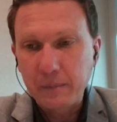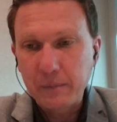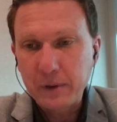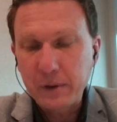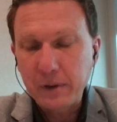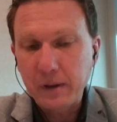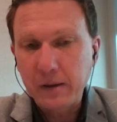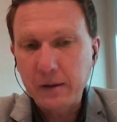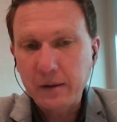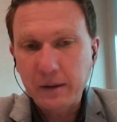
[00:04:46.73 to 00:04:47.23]

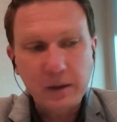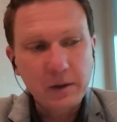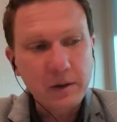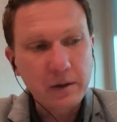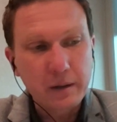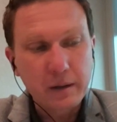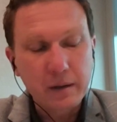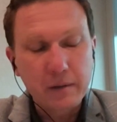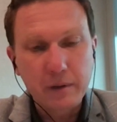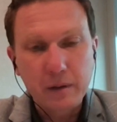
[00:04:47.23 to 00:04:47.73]
So that's
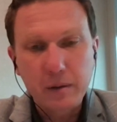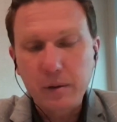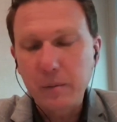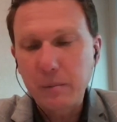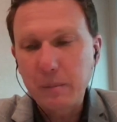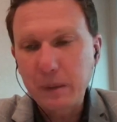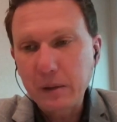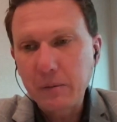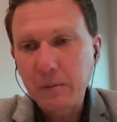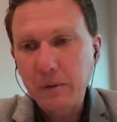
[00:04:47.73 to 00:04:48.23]
actually a very
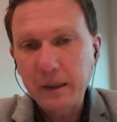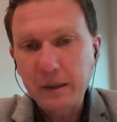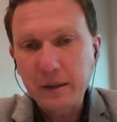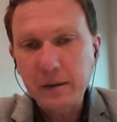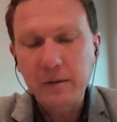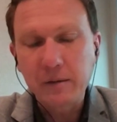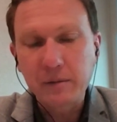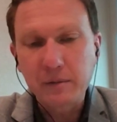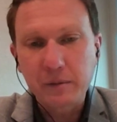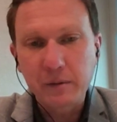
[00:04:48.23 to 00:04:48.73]
big
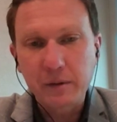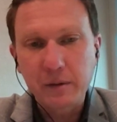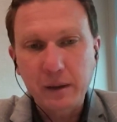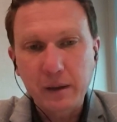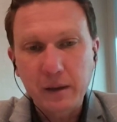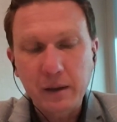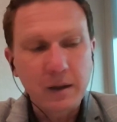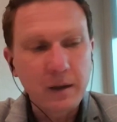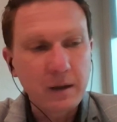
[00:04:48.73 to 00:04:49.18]
reason for the